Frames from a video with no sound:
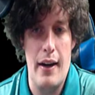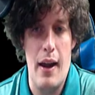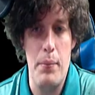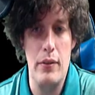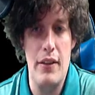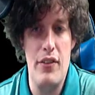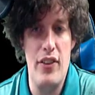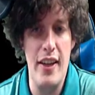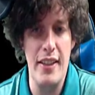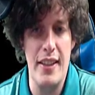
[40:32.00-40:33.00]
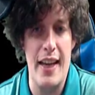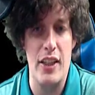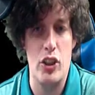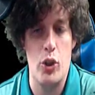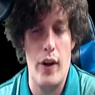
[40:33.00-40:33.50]
Now, I believe this
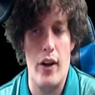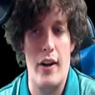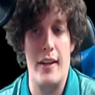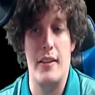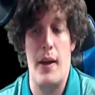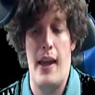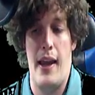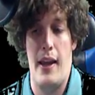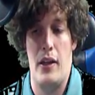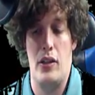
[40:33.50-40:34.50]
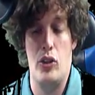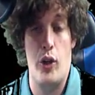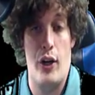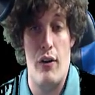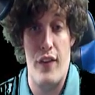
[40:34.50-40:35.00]
Ace Trainer is a
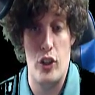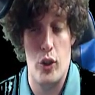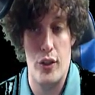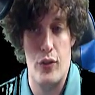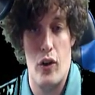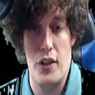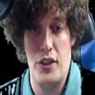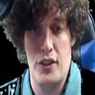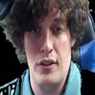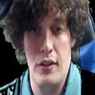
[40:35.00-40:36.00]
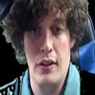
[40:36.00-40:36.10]
trainer of interest for us.